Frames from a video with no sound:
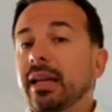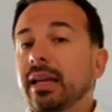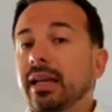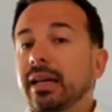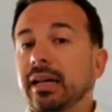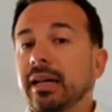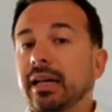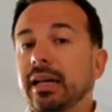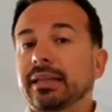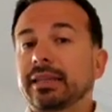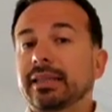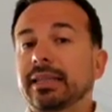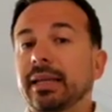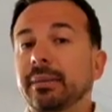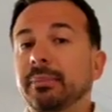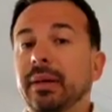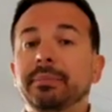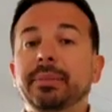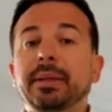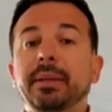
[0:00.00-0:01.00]
There
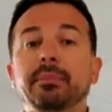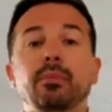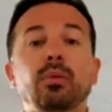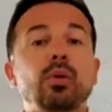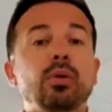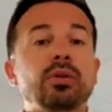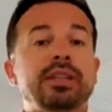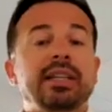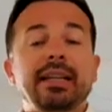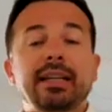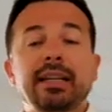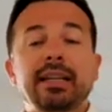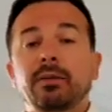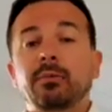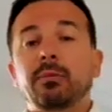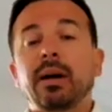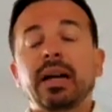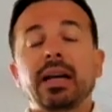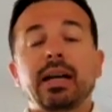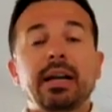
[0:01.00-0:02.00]
might be more than
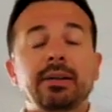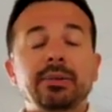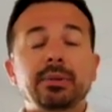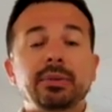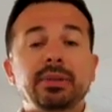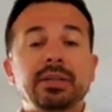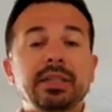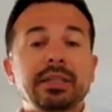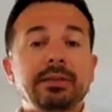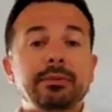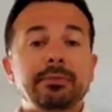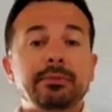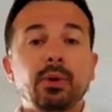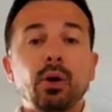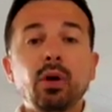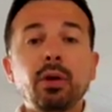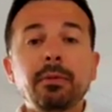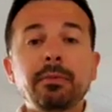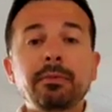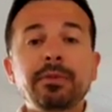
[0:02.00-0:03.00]
one country
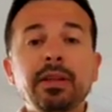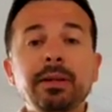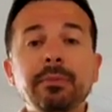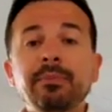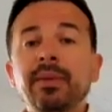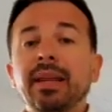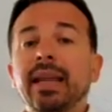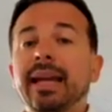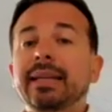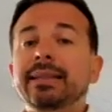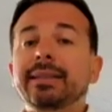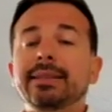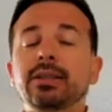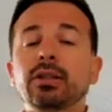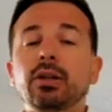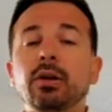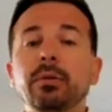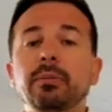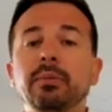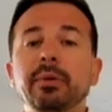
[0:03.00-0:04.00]
involved, and
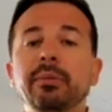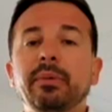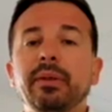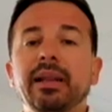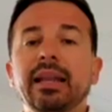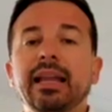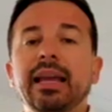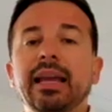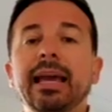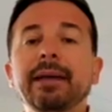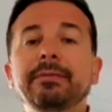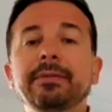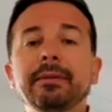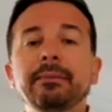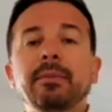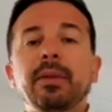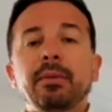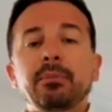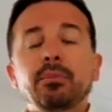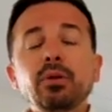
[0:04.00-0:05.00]
so we will
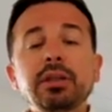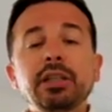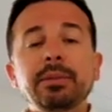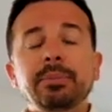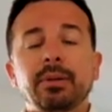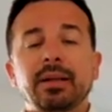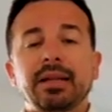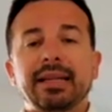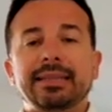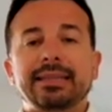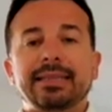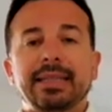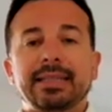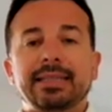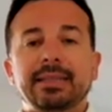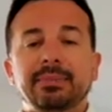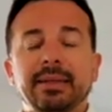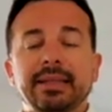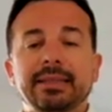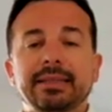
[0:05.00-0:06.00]
have multiple
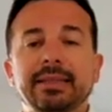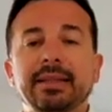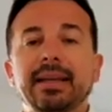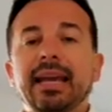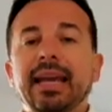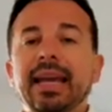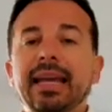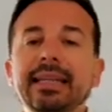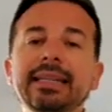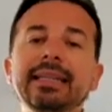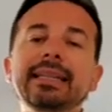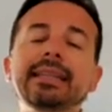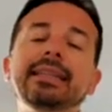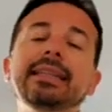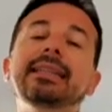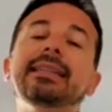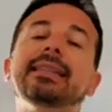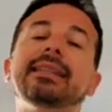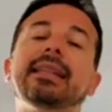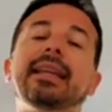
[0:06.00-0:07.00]
assessments. And in
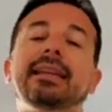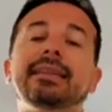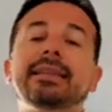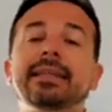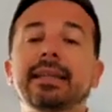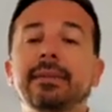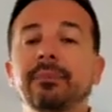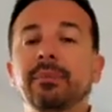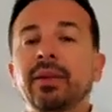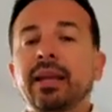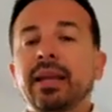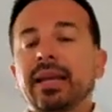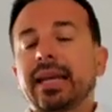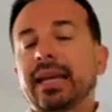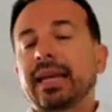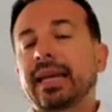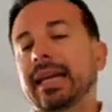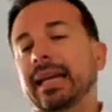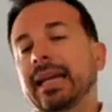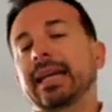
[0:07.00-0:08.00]
this task,
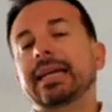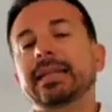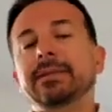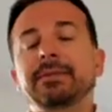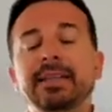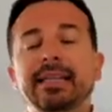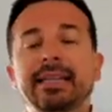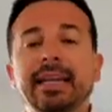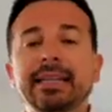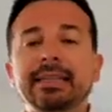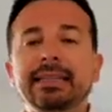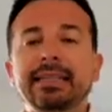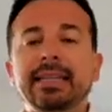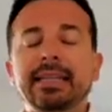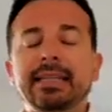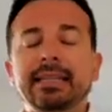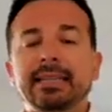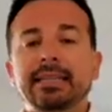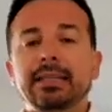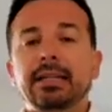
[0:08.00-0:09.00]
a
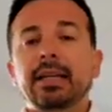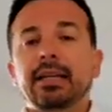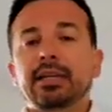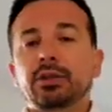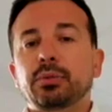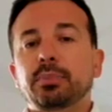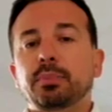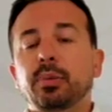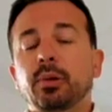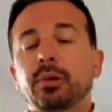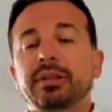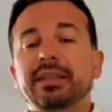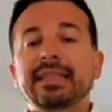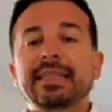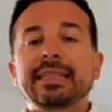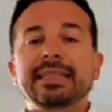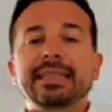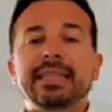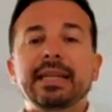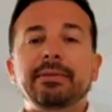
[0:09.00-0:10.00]
fantastic support
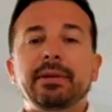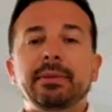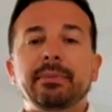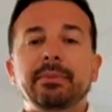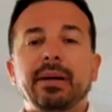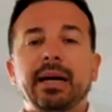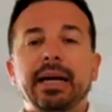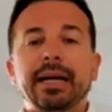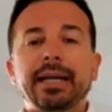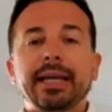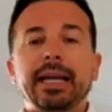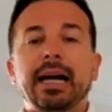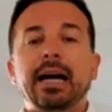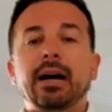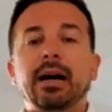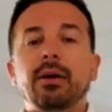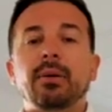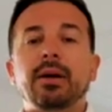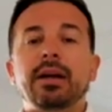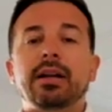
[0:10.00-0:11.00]
is given by
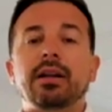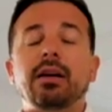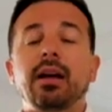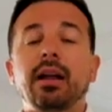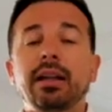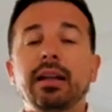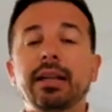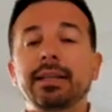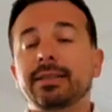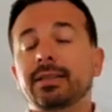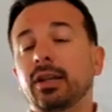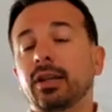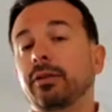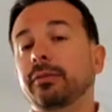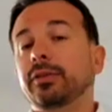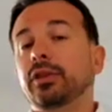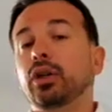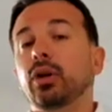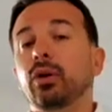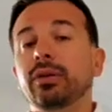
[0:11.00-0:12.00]
our colleagues
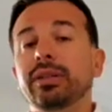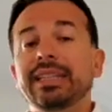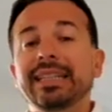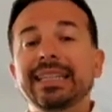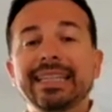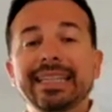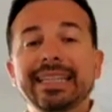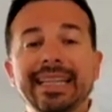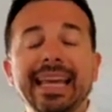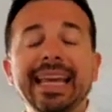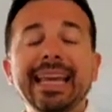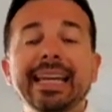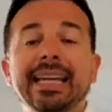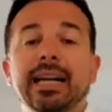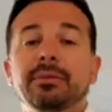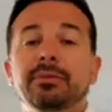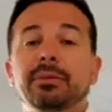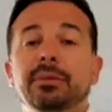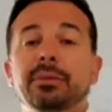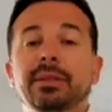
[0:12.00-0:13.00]
of non-EEA
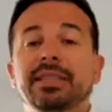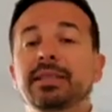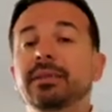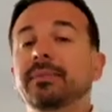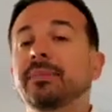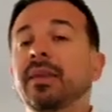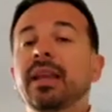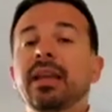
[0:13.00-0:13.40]
countries.